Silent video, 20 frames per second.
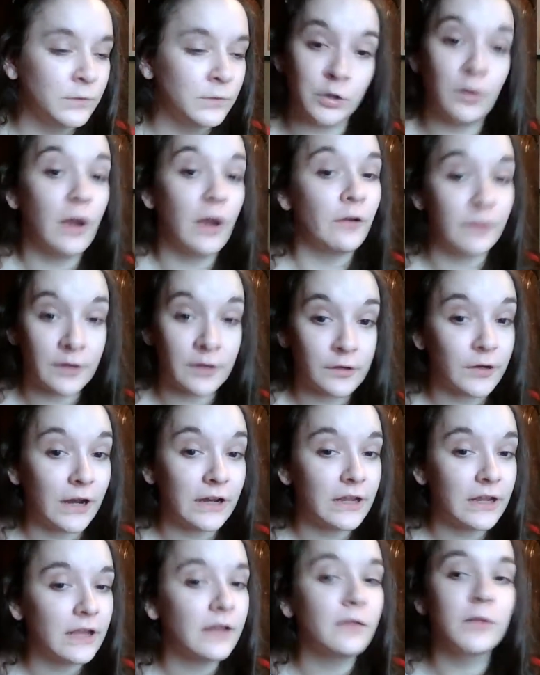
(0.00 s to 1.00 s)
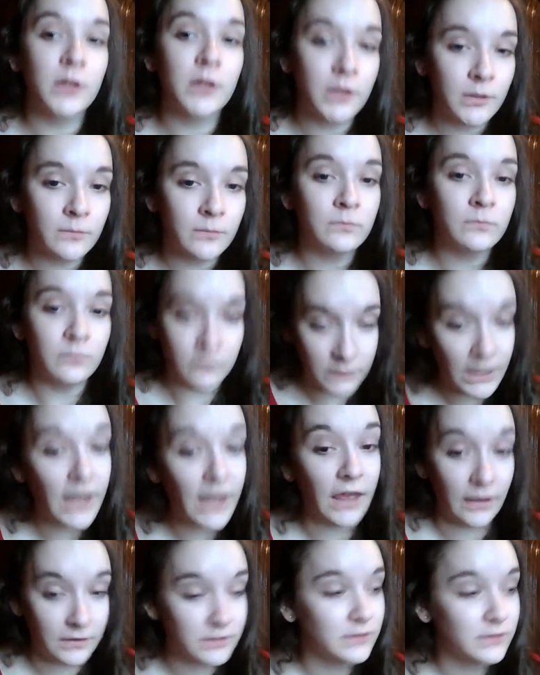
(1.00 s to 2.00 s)
Do I regret it?
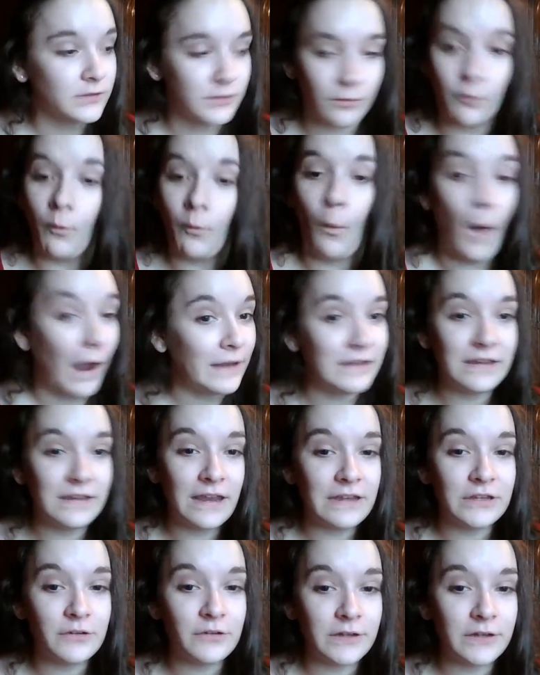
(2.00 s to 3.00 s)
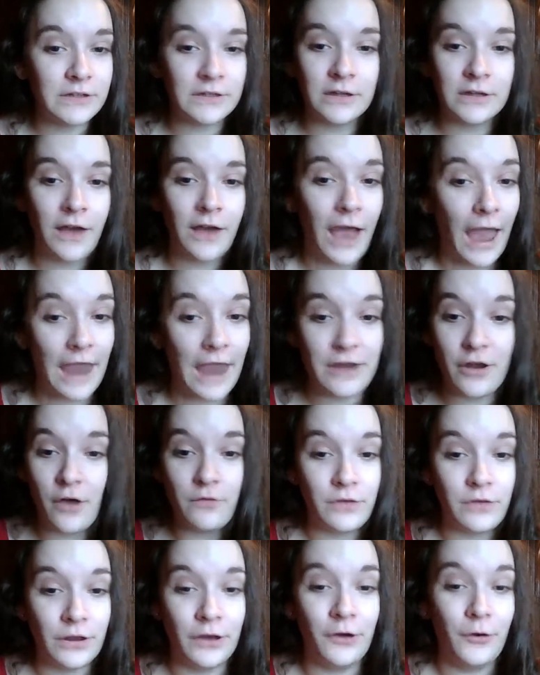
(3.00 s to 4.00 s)
Yes. Why did I do it? I
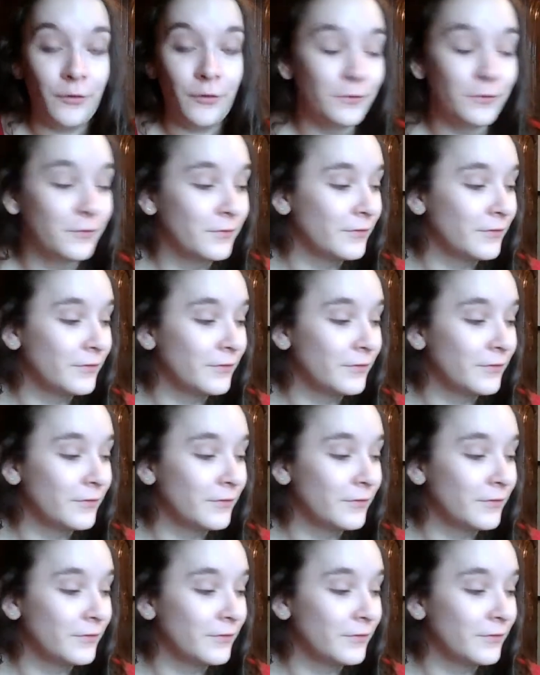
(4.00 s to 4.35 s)
don't know.